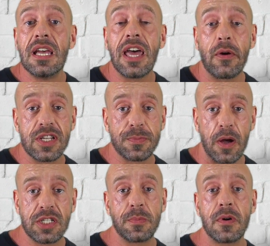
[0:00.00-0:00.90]
that are
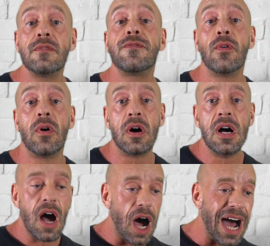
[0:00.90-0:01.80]
responsible for
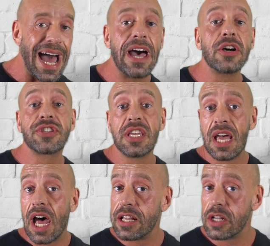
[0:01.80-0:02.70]
our health
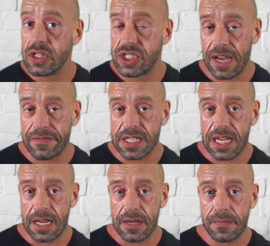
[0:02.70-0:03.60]
and
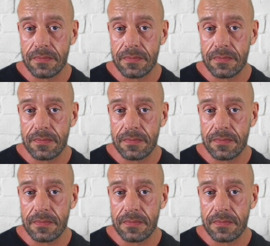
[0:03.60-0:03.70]
longevity?